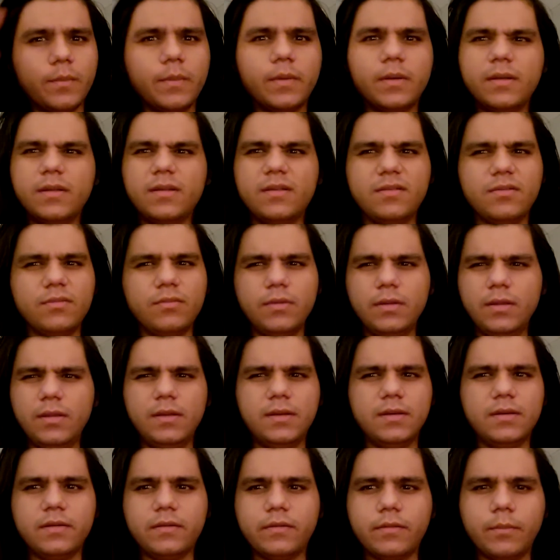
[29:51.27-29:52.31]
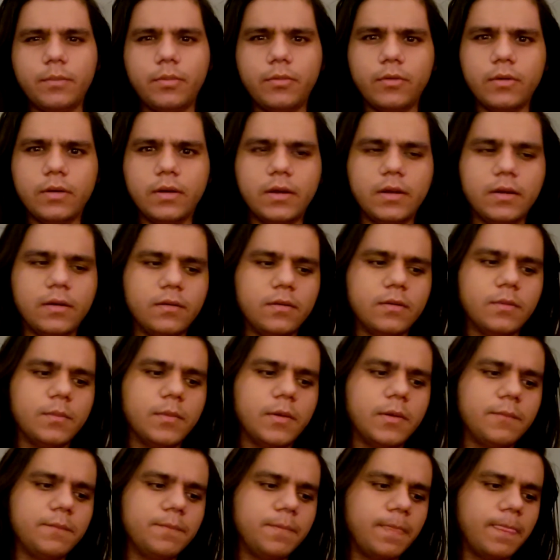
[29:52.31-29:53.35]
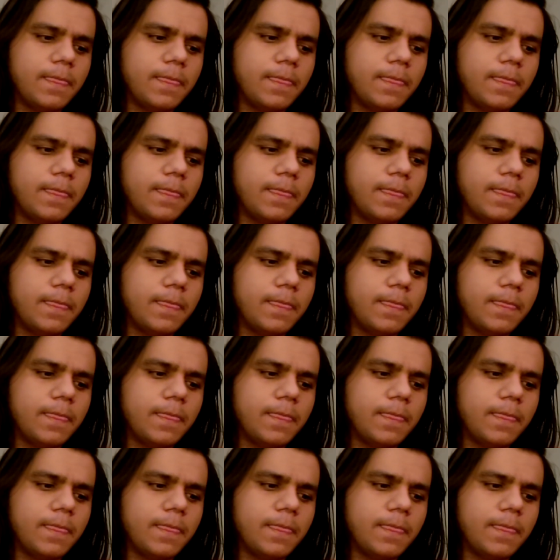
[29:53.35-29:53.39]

but it's really disappointing to me.